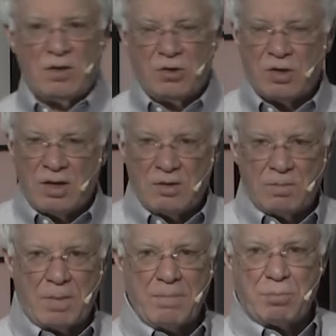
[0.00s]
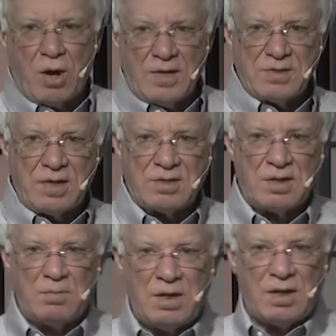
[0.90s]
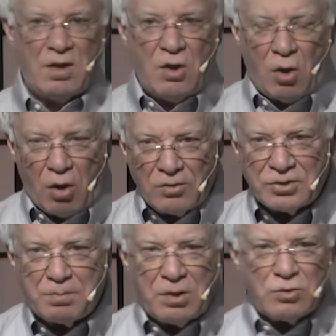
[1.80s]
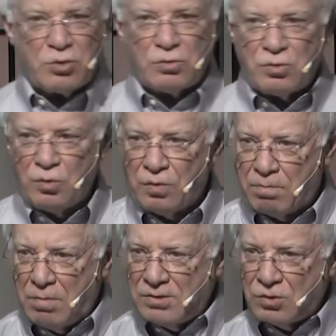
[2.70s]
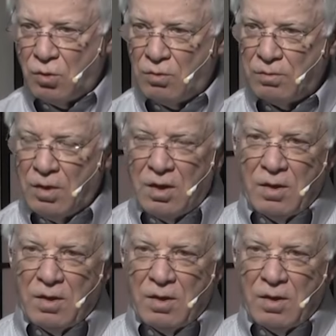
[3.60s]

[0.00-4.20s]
You're going to, by processing, meaning all spiritual truth must go